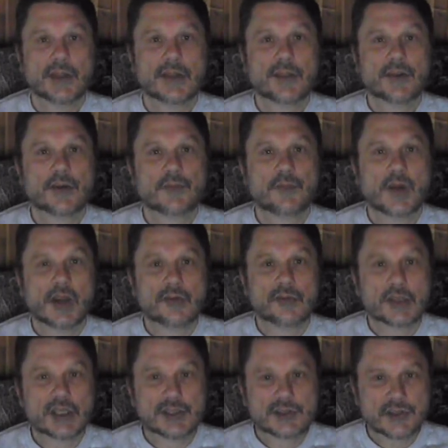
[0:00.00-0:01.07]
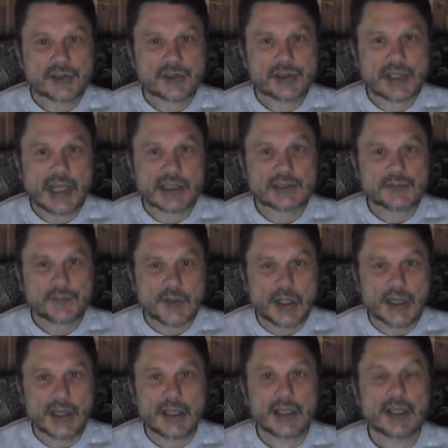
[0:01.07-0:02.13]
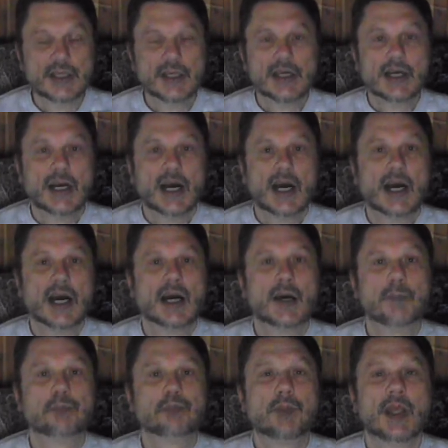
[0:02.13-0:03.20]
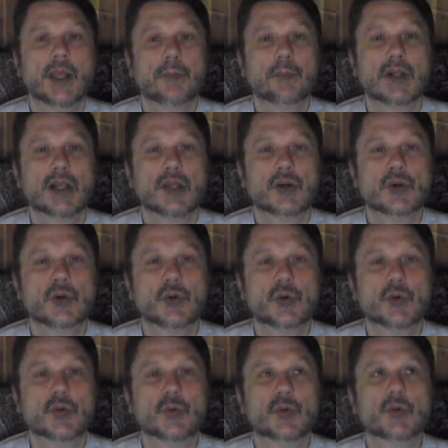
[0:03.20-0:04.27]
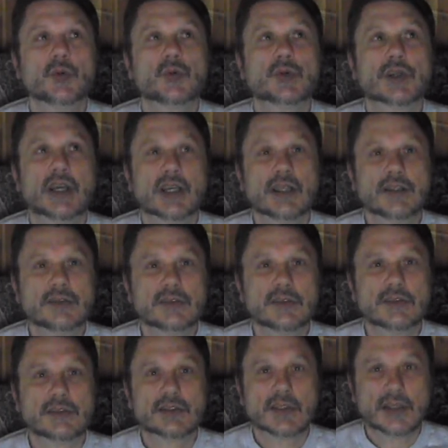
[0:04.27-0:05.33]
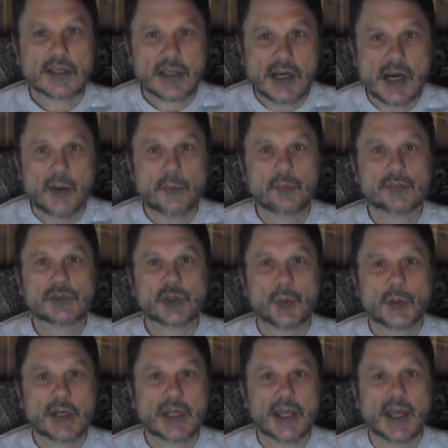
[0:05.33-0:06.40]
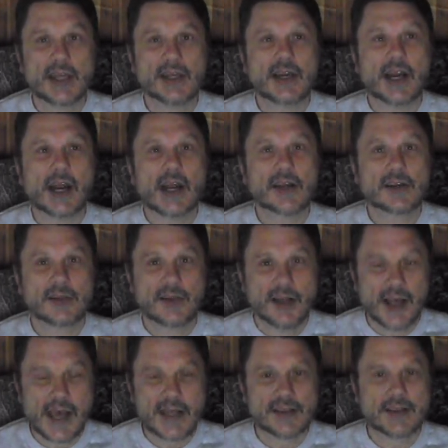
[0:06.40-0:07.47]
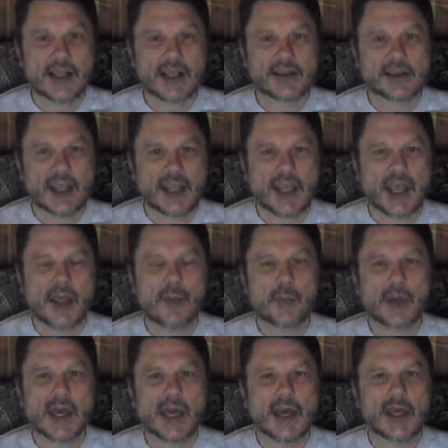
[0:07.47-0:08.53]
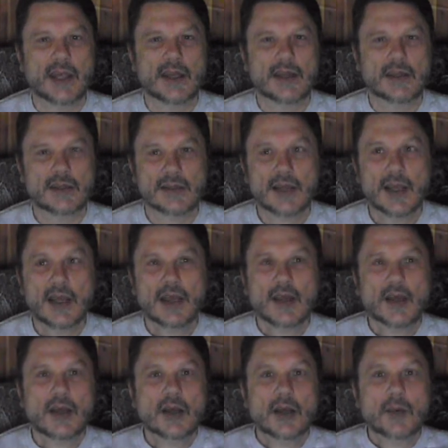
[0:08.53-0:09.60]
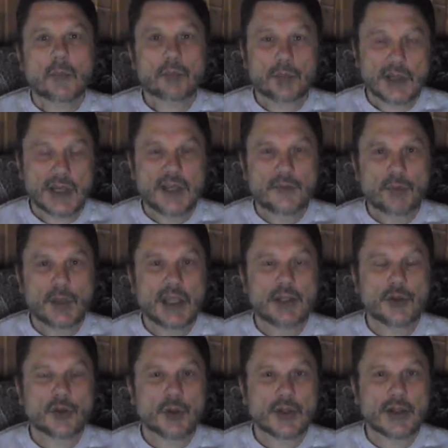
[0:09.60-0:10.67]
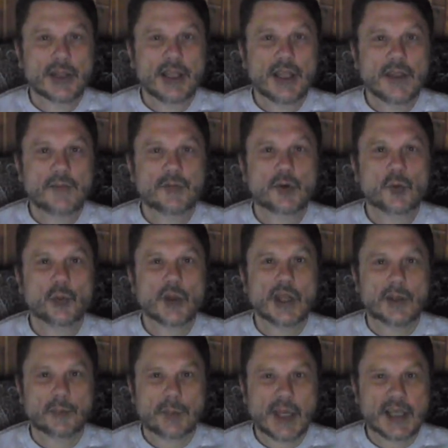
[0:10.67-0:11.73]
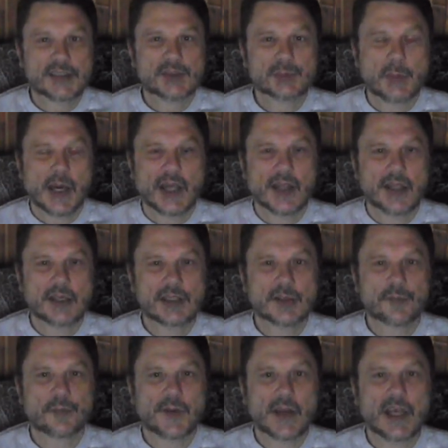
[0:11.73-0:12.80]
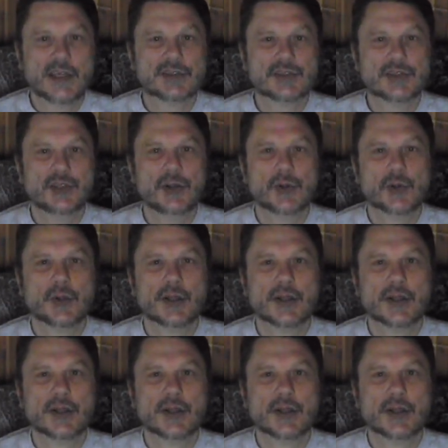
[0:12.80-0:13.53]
They're very successful. People who come to attend are glad that they came, and believe me, you'll leave with a big smile on your face. You'll